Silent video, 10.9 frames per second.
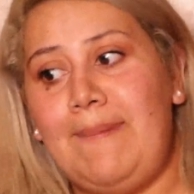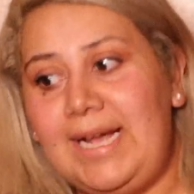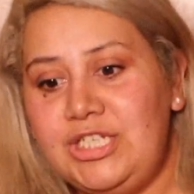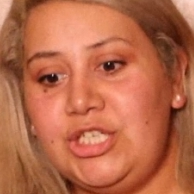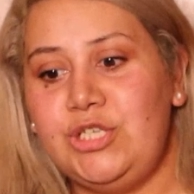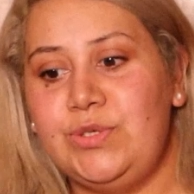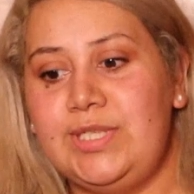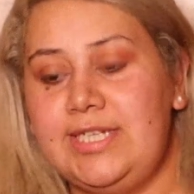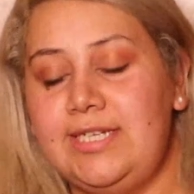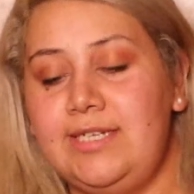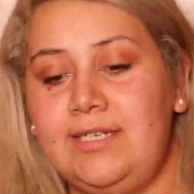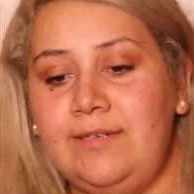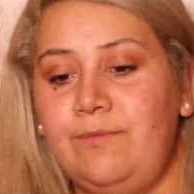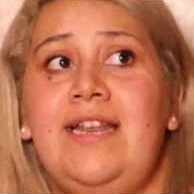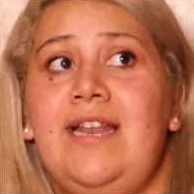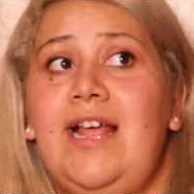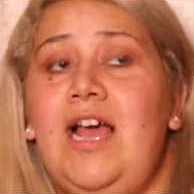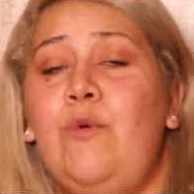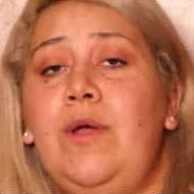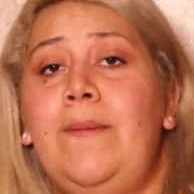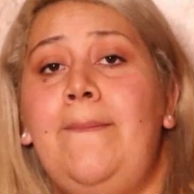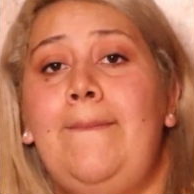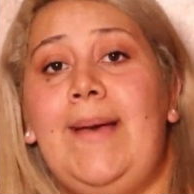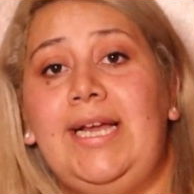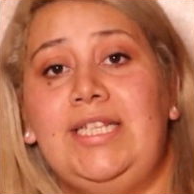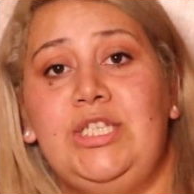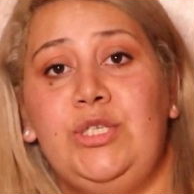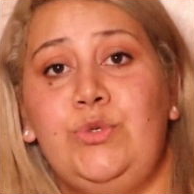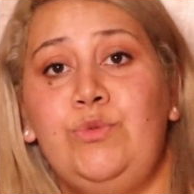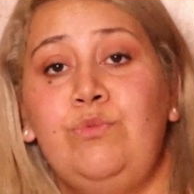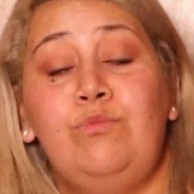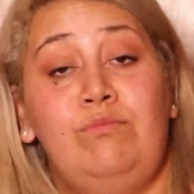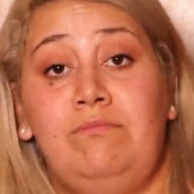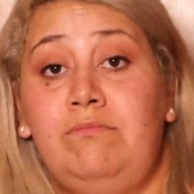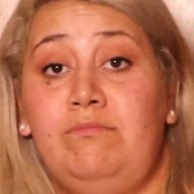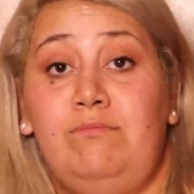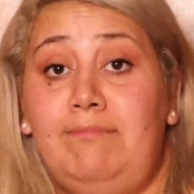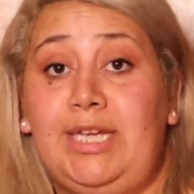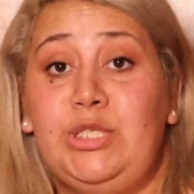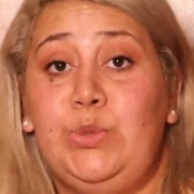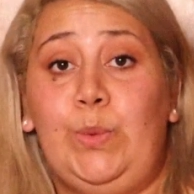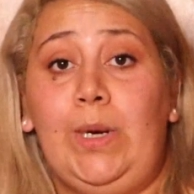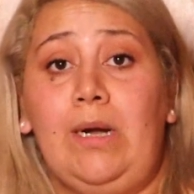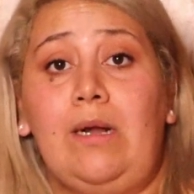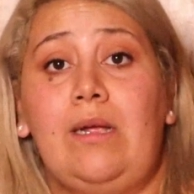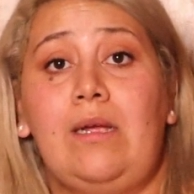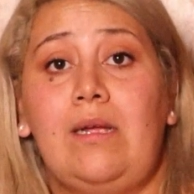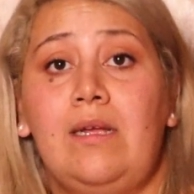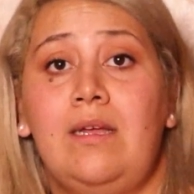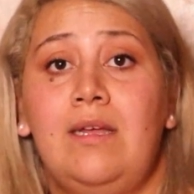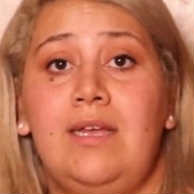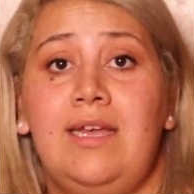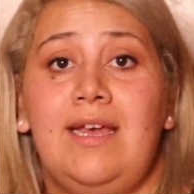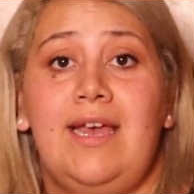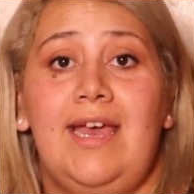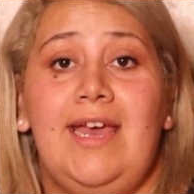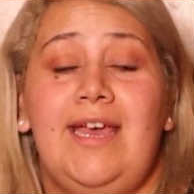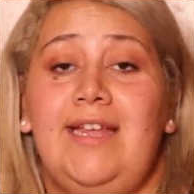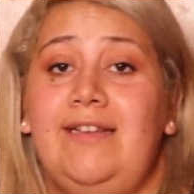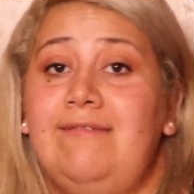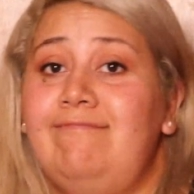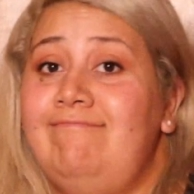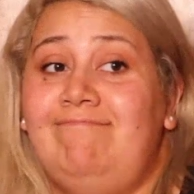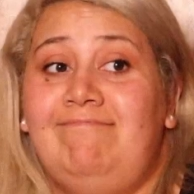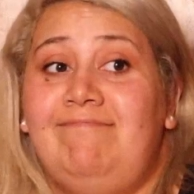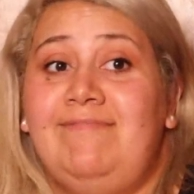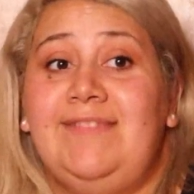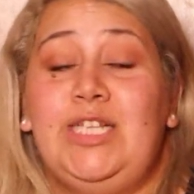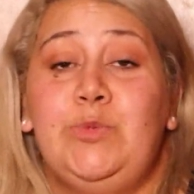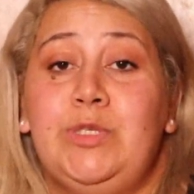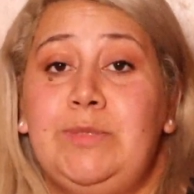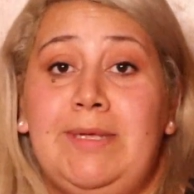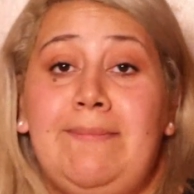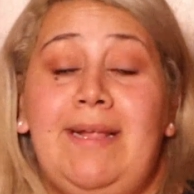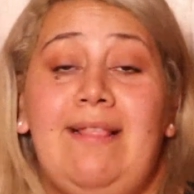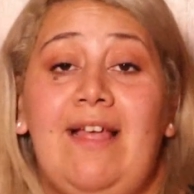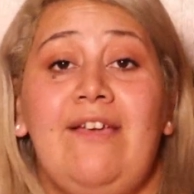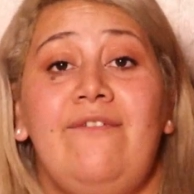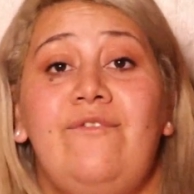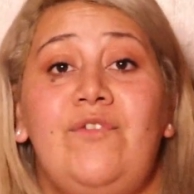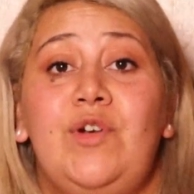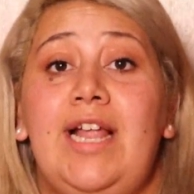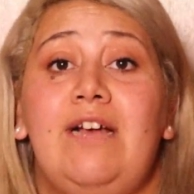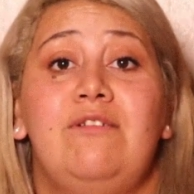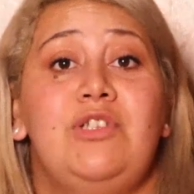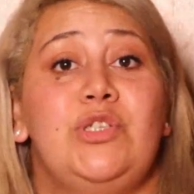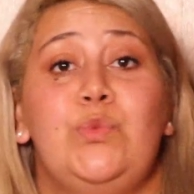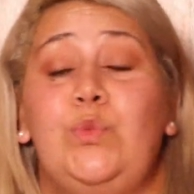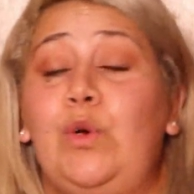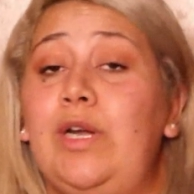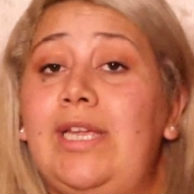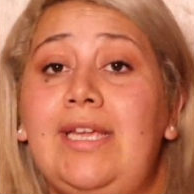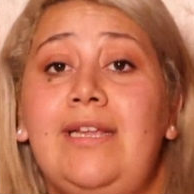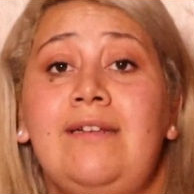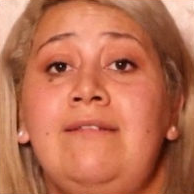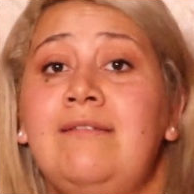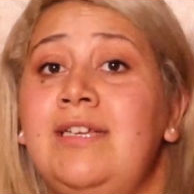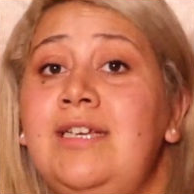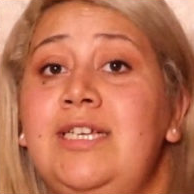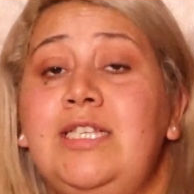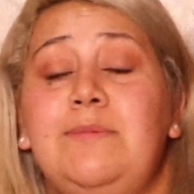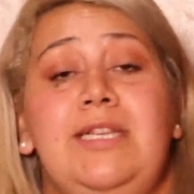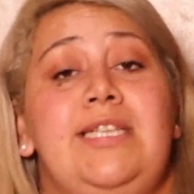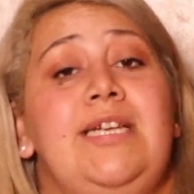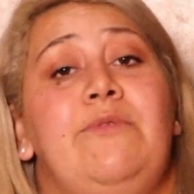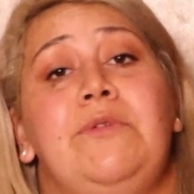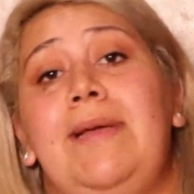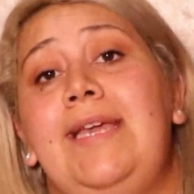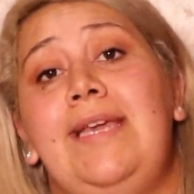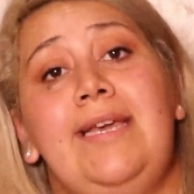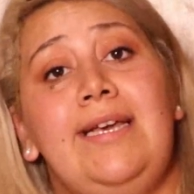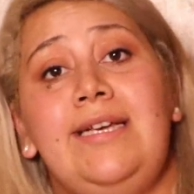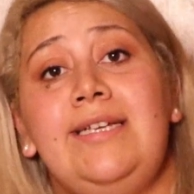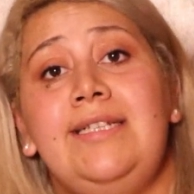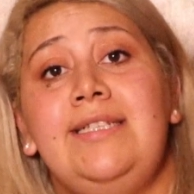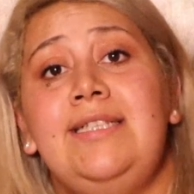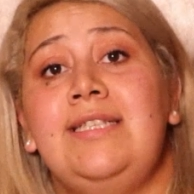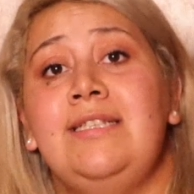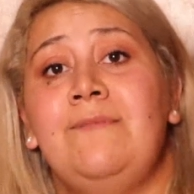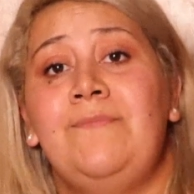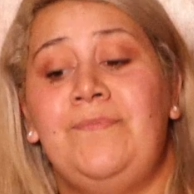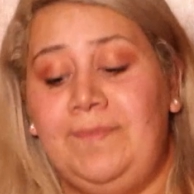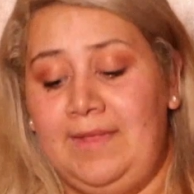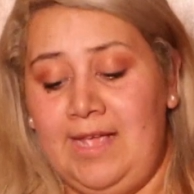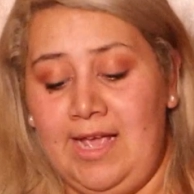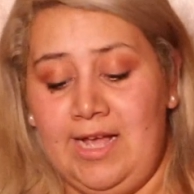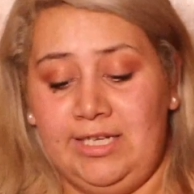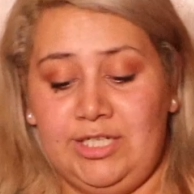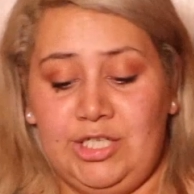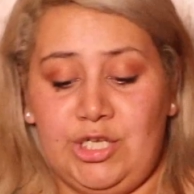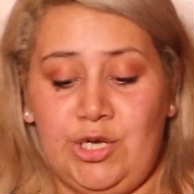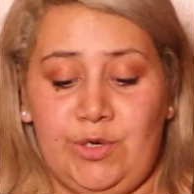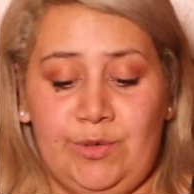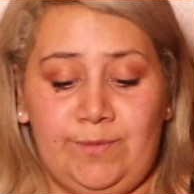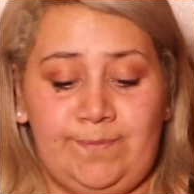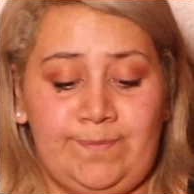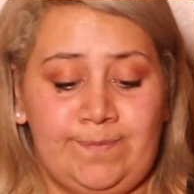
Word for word: back to Houston. I went back to back to work. And that's what's been my life for now, just working, spending time with my kids. So